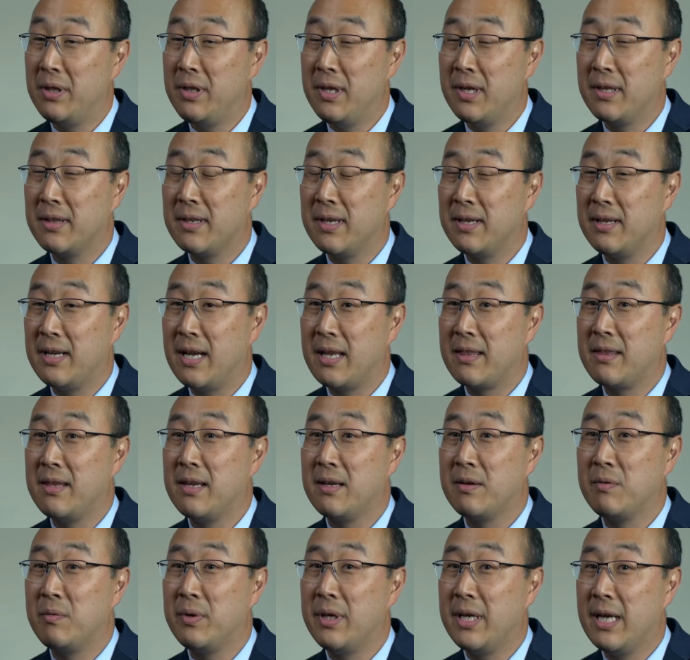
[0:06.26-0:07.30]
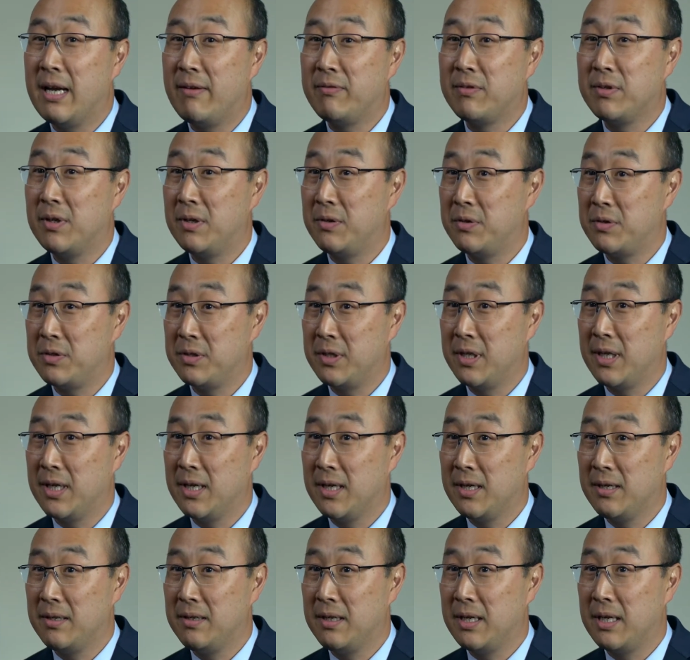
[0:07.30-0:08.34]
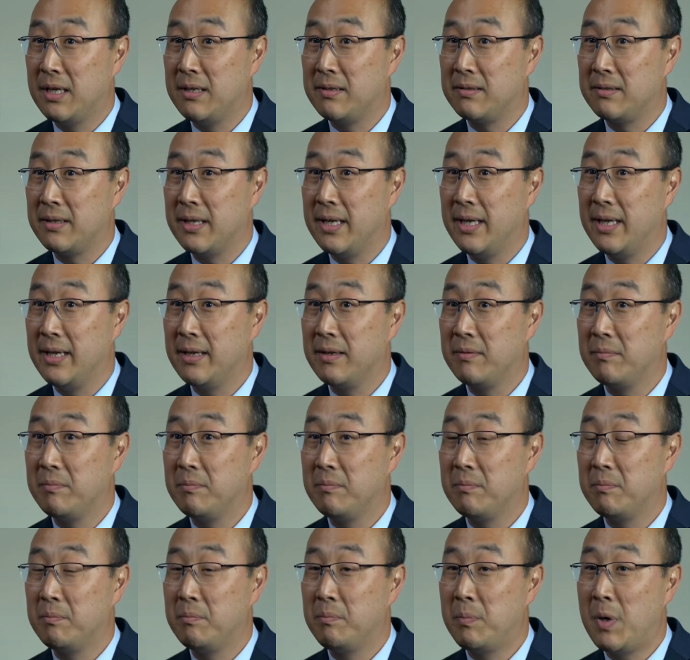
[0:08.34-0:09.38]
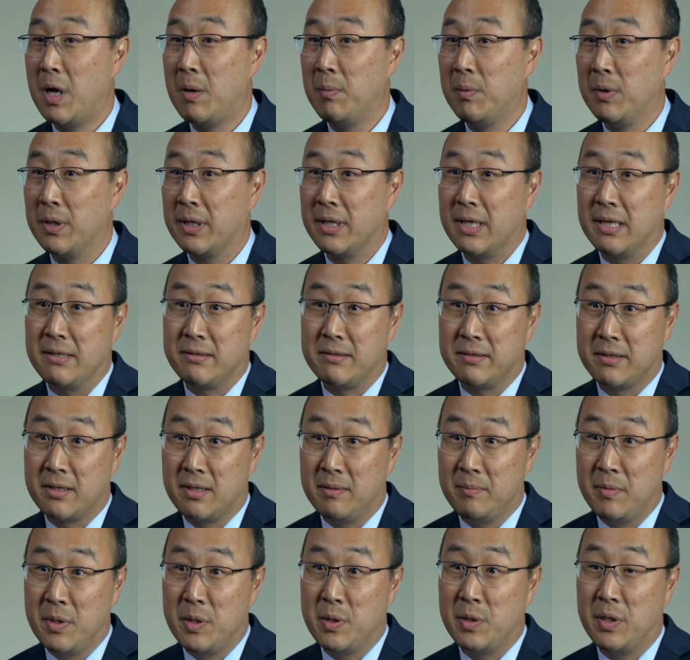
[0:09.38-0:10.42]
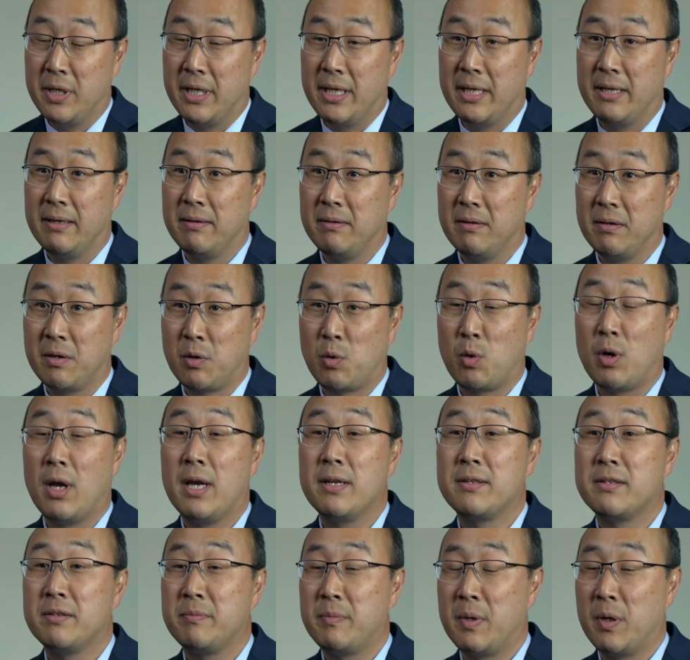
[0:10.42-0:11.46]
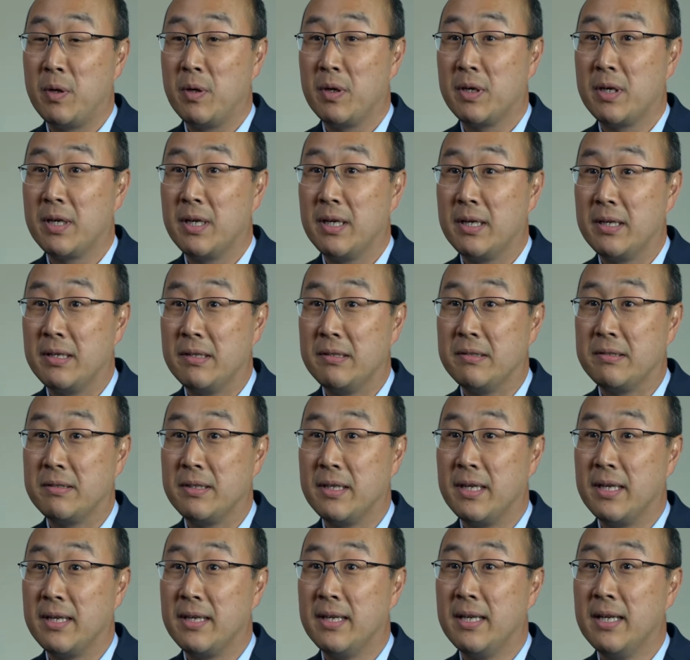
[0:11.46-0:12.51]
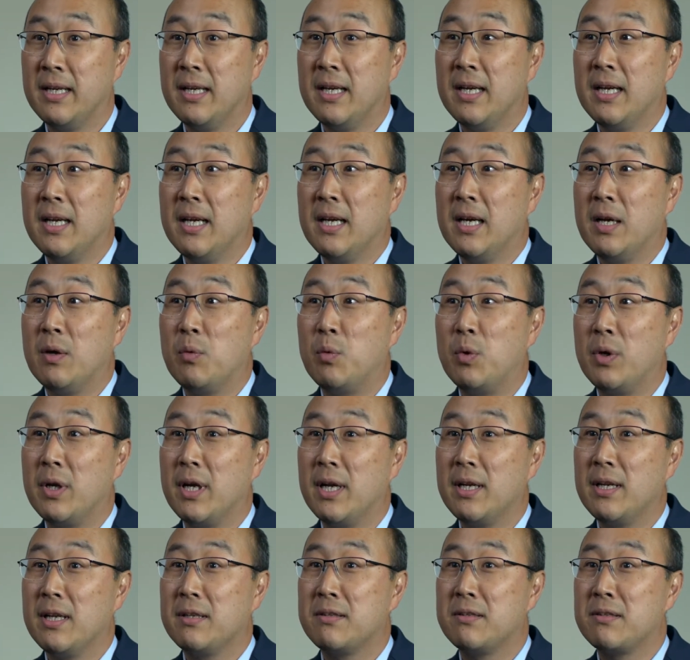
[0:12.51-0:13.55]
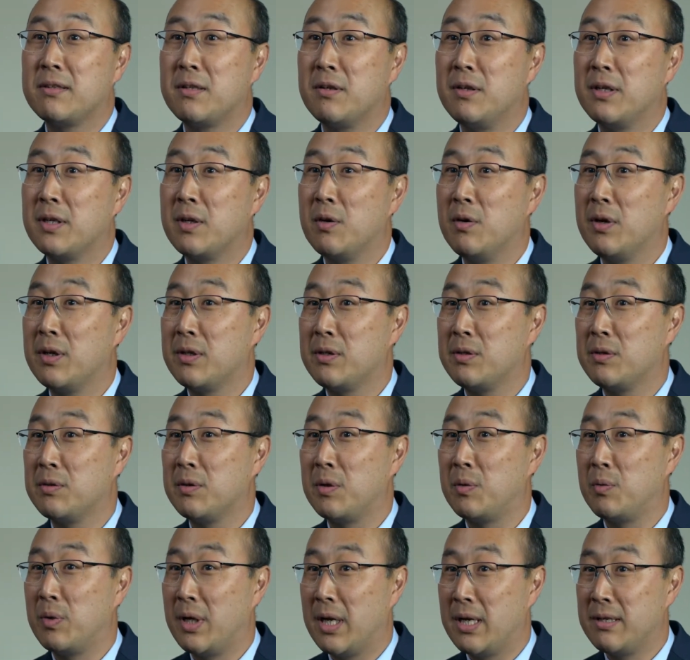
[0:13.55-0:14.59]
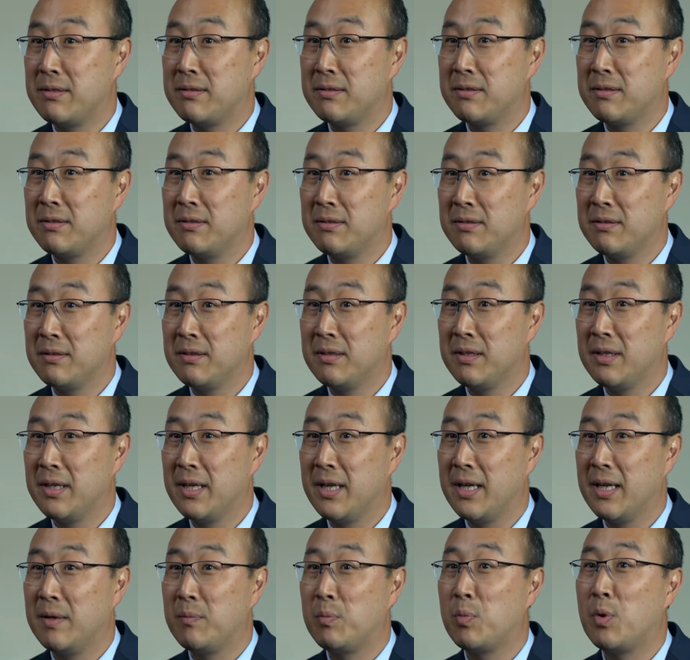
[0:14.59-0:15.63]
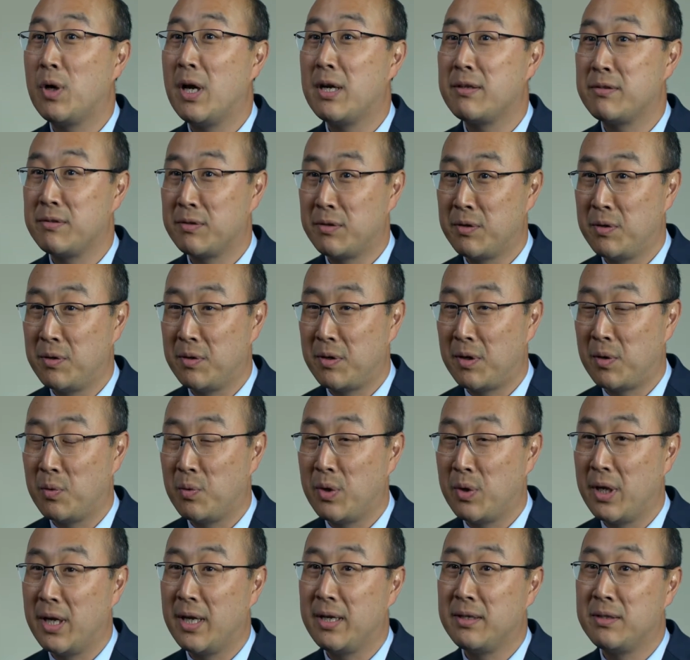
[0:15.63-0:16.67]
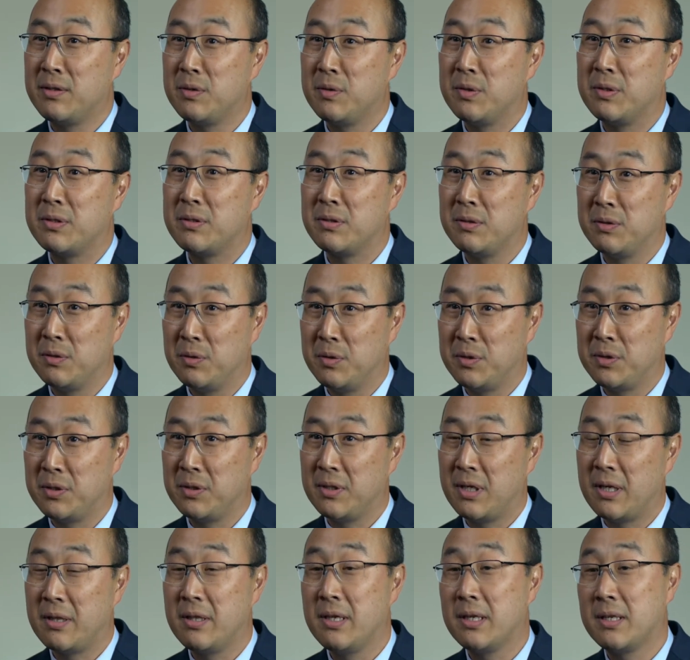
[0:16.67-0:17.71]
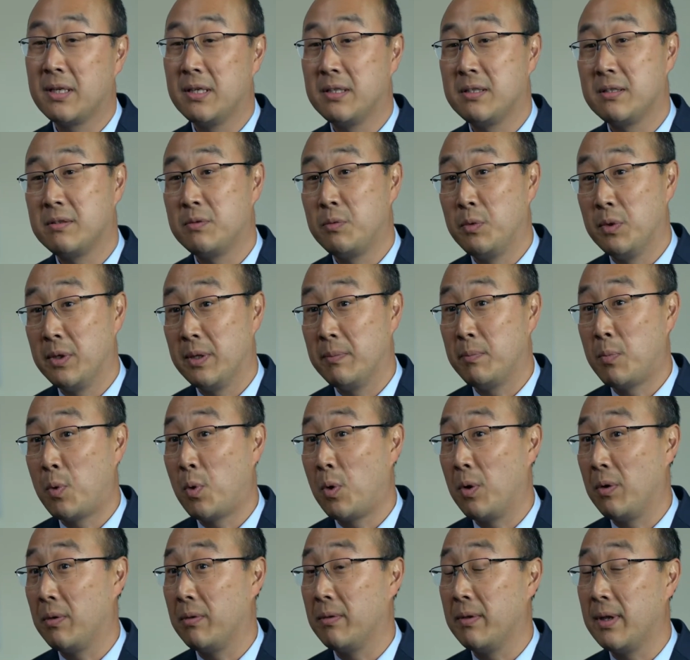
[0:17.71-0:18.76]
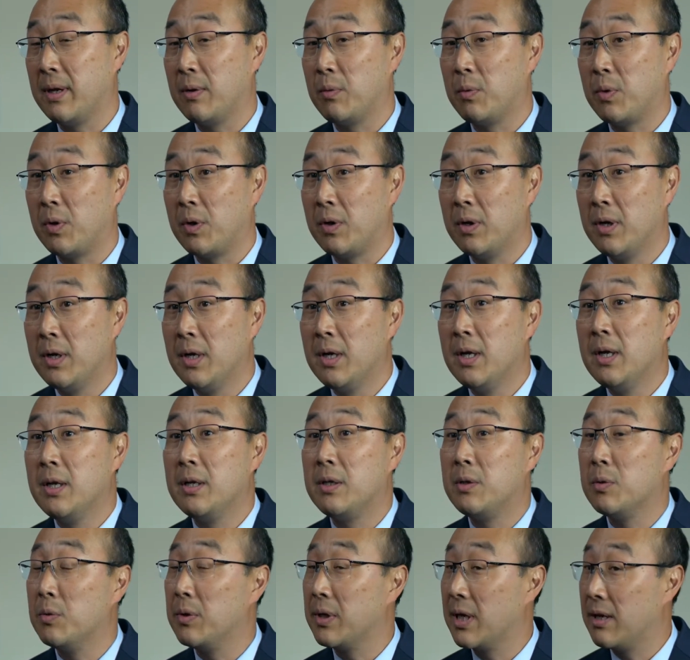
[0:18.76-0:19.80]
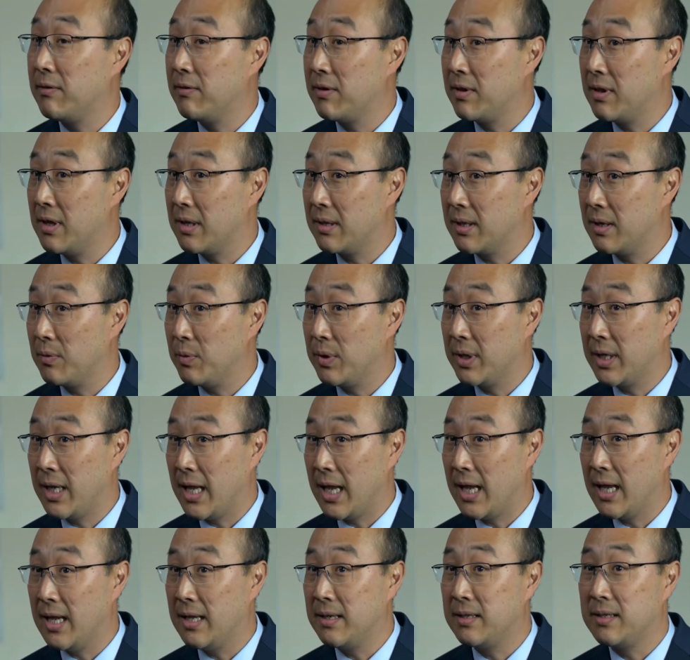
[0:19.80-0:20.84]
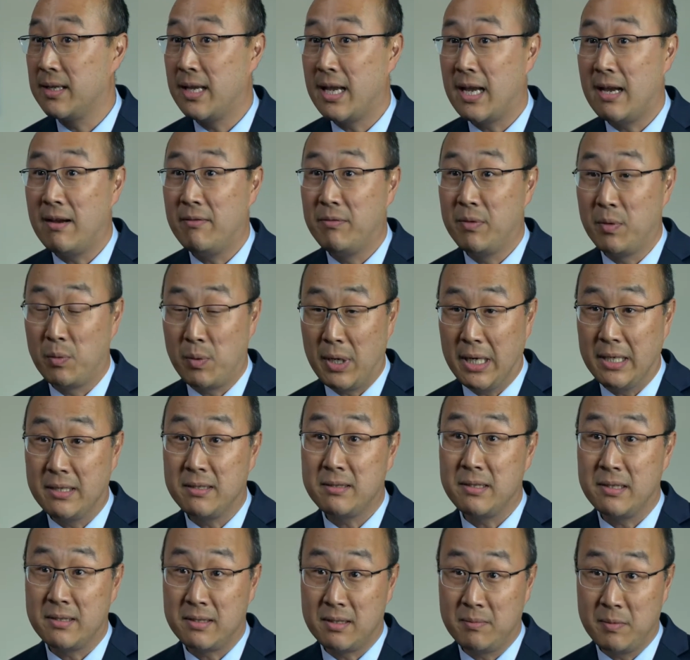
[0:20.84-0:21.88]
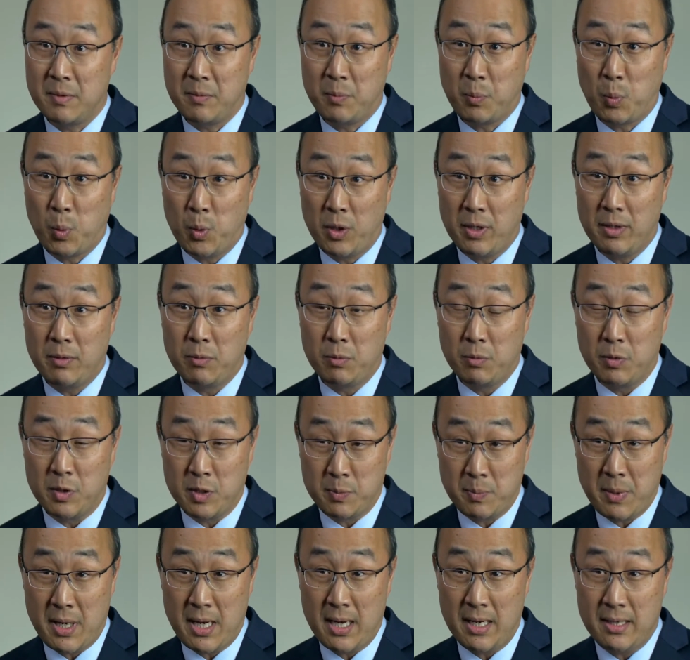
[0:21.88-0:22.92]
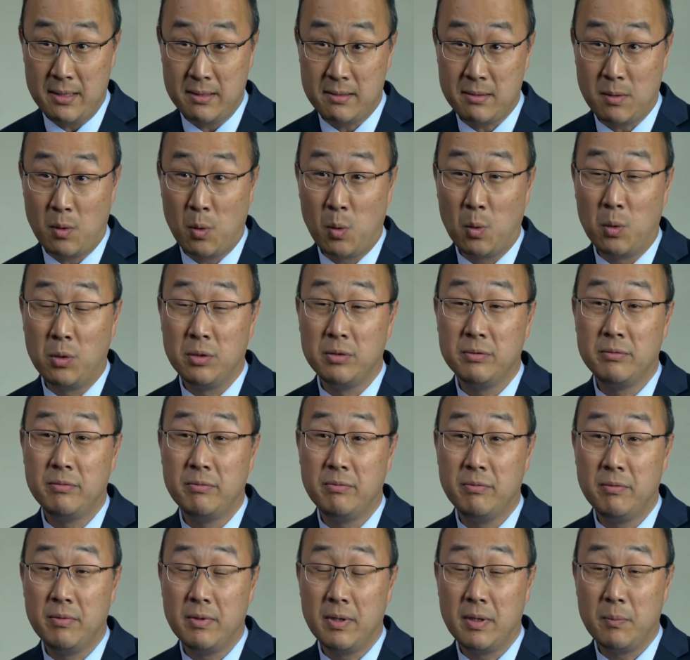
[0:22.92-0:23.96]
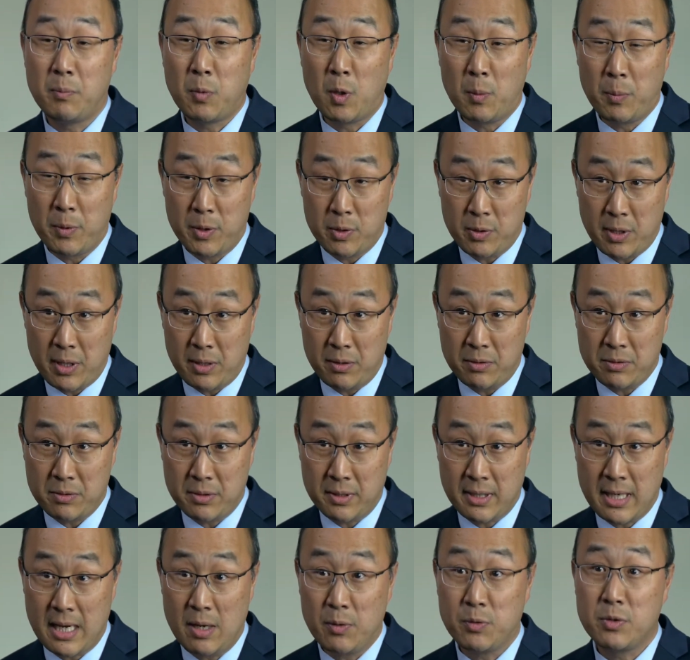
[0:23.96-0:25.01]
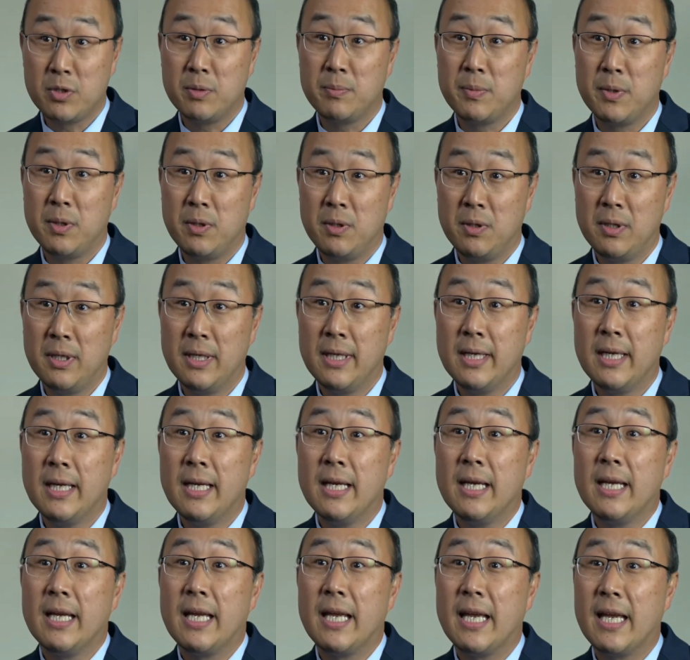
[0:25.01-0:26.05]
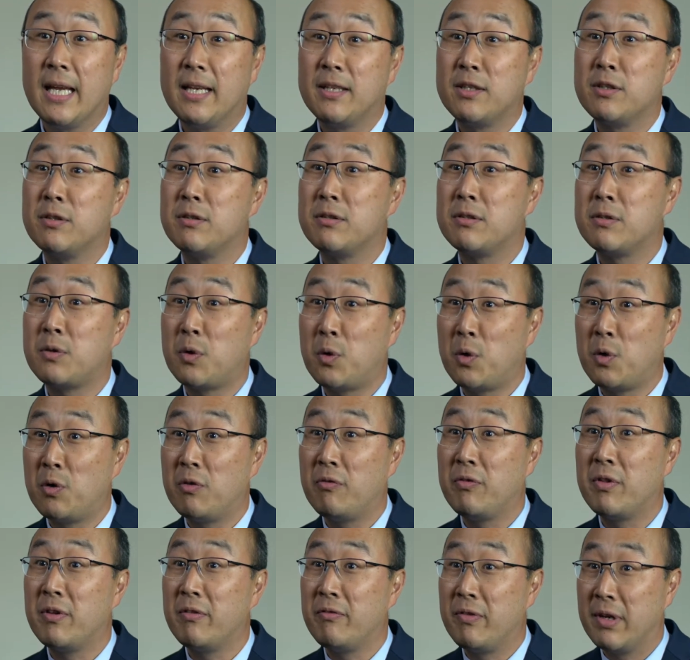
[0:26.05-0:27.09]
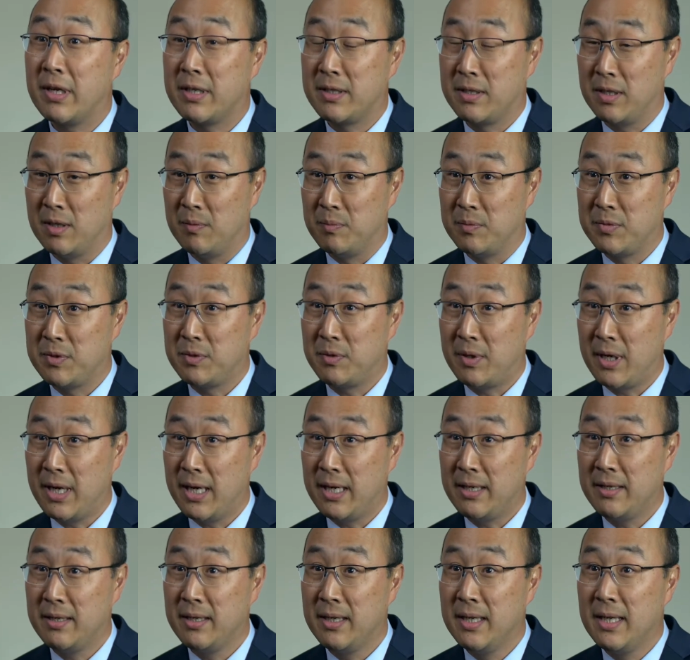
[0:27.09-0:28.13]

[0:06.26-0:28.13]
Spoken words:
thing that I think we have to understand as a public, as a community across America, is that we're not necessarily going to arrest and prosecute our way to a solution. I think it's really important that we're doing everything that we can to have the right system of response, hold perpetrators accountable, and to serve the victims, right?